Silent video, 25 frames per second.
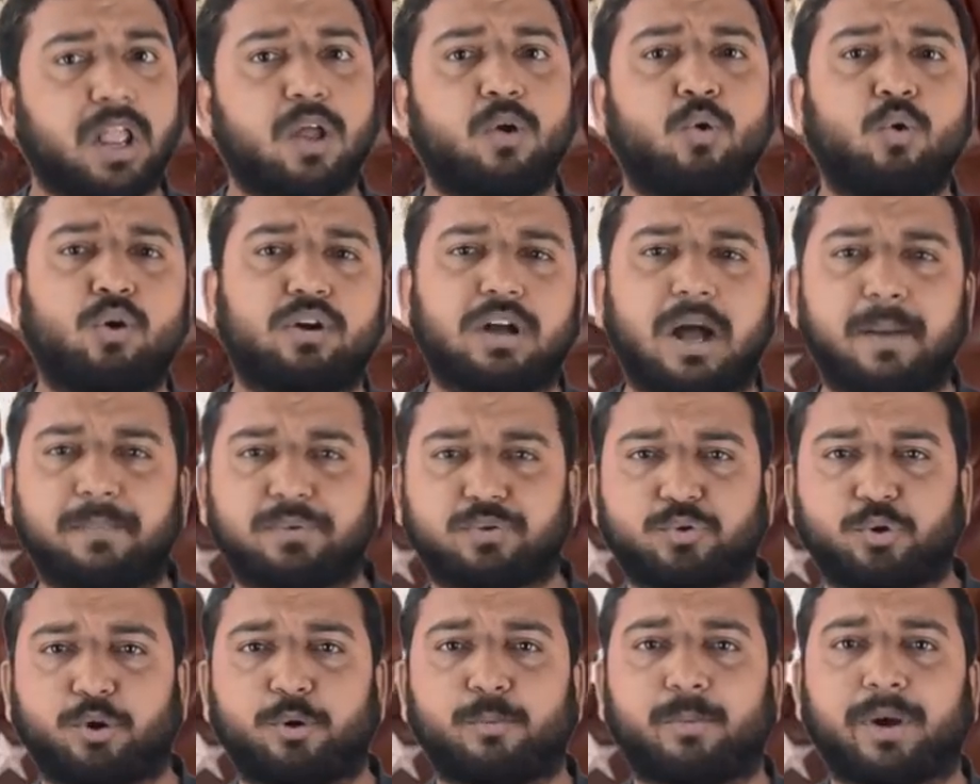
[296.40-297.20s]
Who
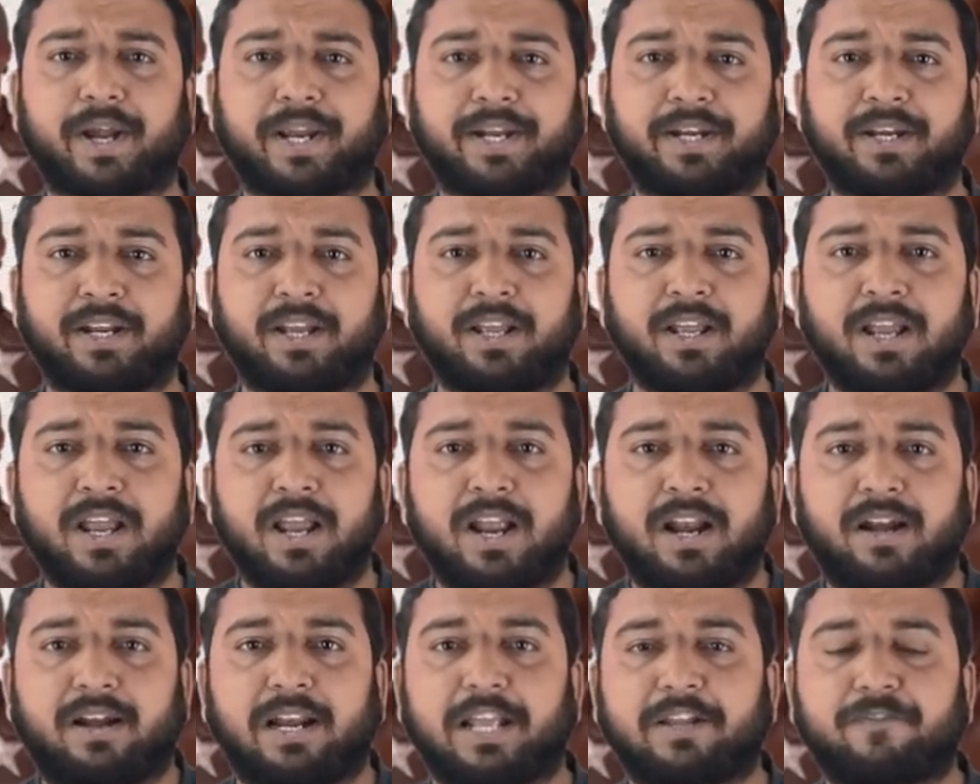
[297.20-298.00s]
comes to your mind?
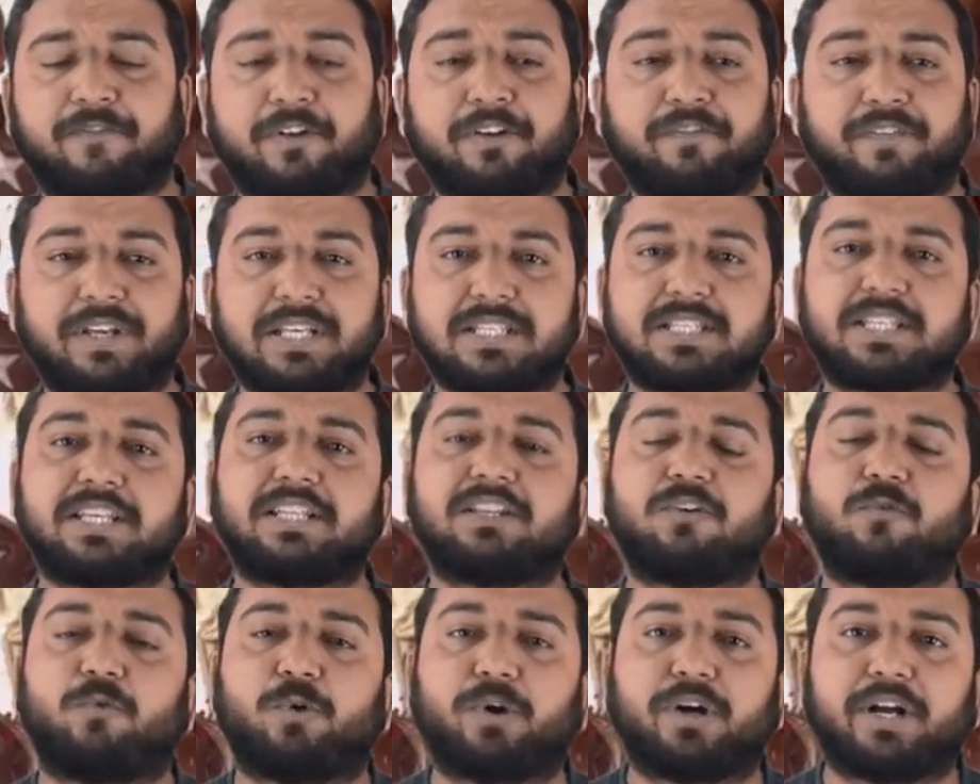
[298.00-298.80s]
Like when we say
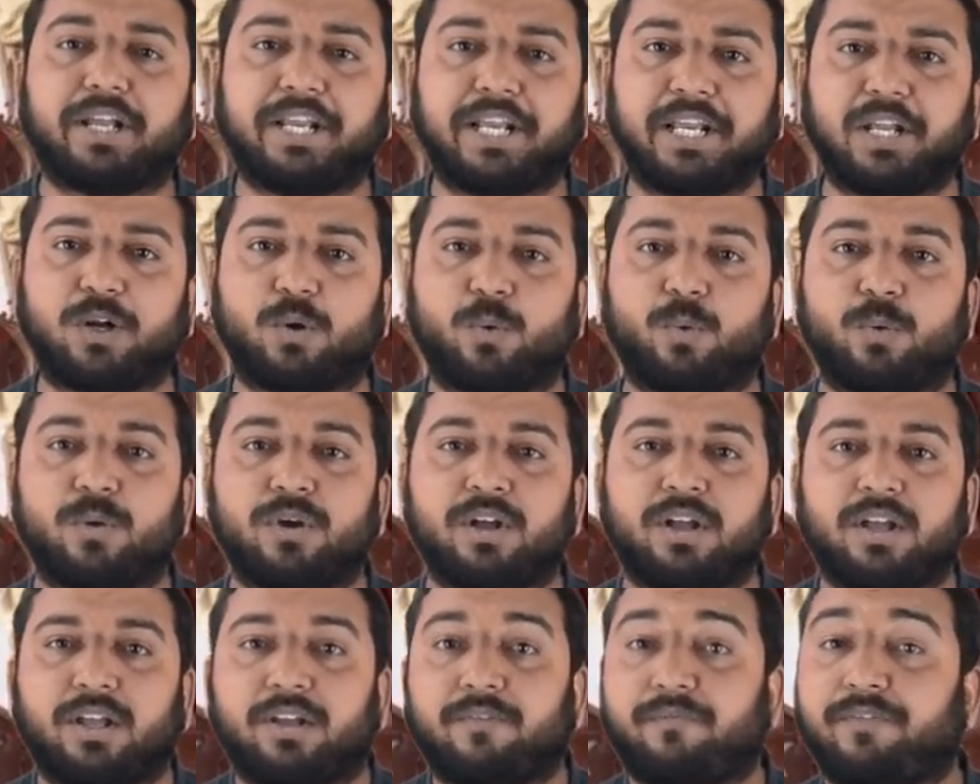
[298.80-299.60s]
the word hero,
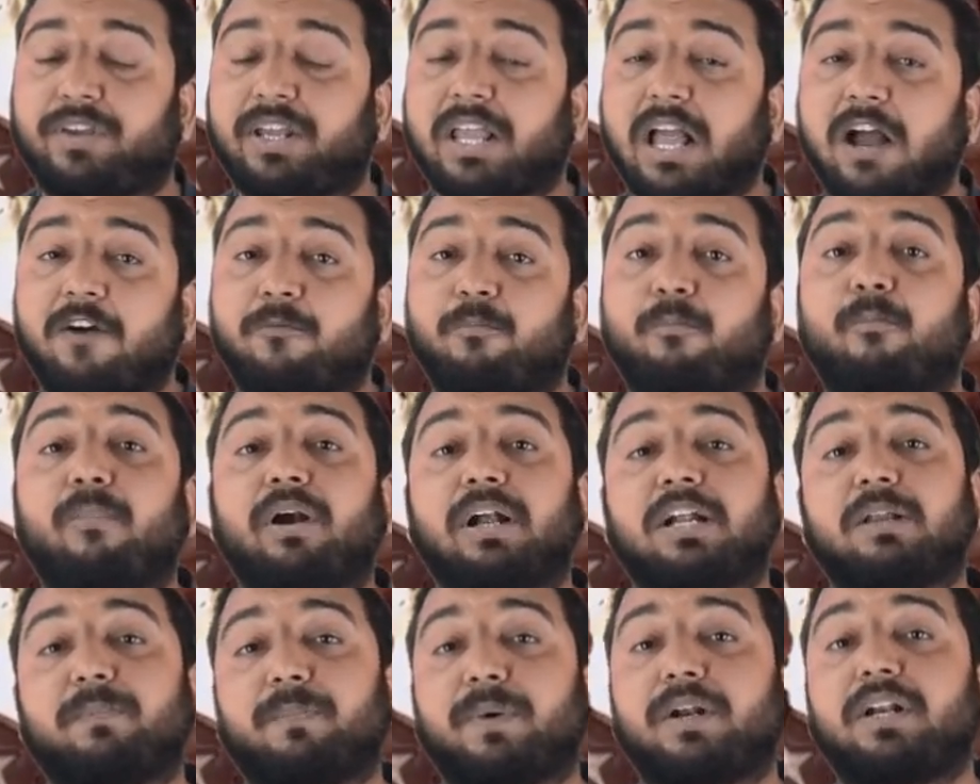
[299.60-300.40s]
we have
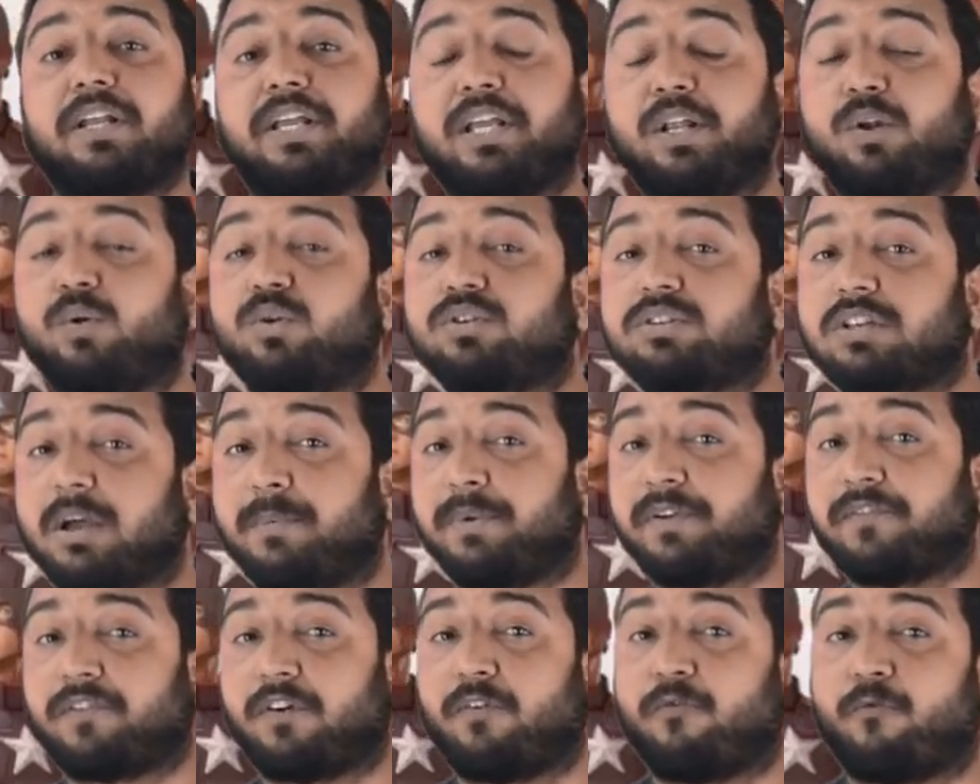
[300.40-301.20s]
multiple heroes
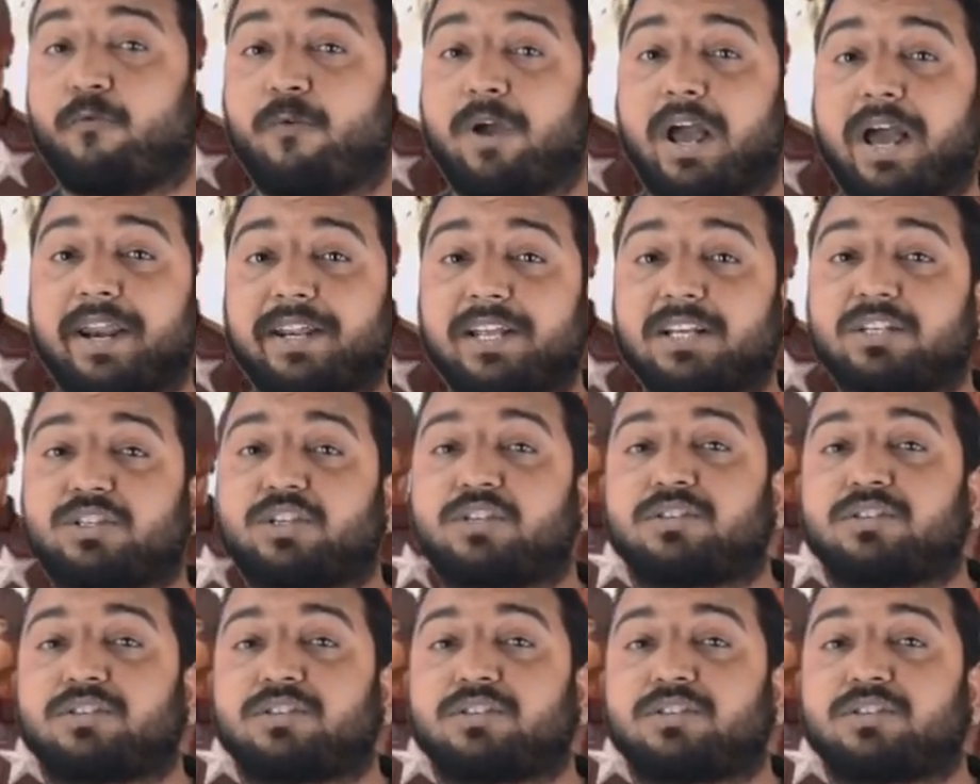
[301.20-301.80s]
coming from various